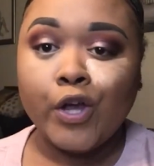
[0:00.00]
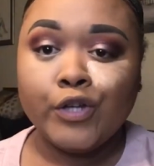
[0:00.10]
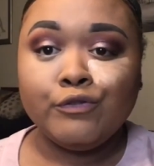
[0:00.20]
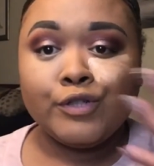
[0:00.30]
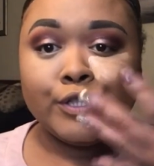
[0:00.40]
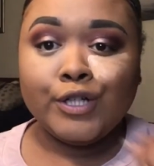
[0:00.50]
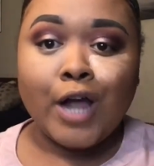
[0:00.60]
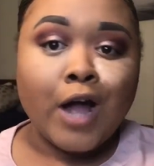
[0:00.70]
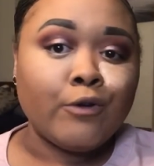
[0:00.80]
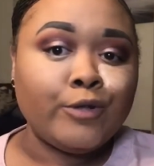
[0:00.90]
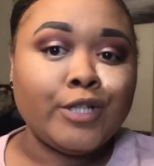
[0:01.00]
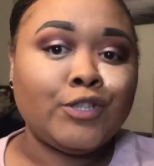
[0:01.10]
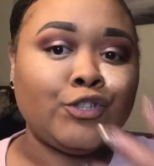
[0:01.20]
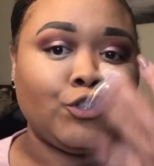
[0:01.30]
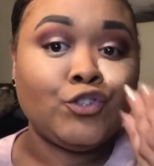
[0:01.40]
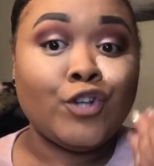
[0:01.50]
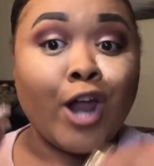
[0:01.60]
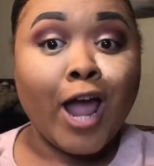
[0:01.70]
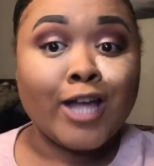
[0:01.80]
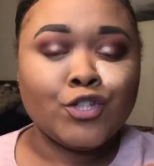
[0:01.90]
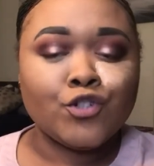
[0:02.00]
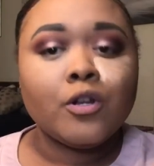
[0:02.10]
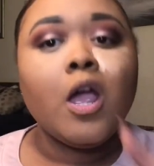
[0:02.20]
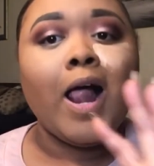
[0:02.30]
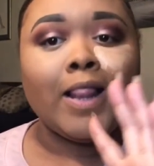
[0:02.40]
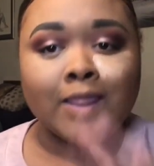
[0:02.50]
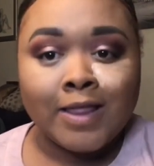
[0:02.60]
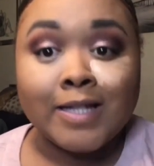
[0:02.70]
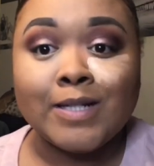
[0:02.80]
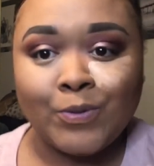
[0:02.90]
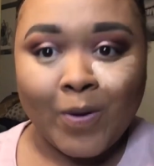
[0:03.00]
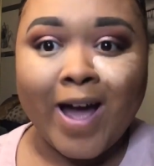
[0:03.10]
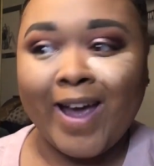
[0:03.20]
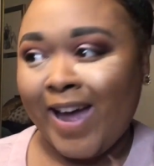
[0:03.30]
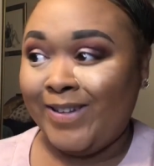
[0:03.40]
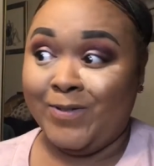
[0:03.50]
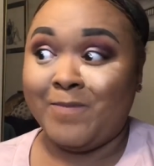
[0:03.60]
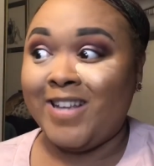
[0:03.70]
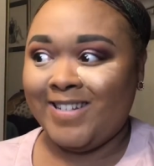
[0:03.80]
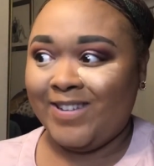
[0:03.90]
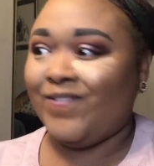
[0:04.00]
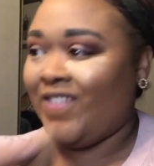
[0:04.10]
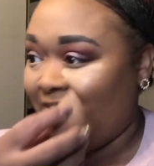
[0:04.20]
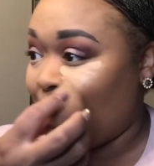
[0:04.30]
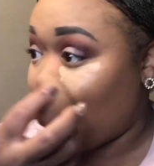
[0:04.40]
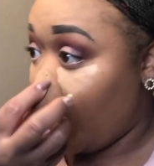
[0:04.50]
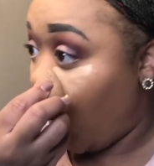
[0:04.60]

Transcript: You see how it's snatched? This is why I do my stuff this way.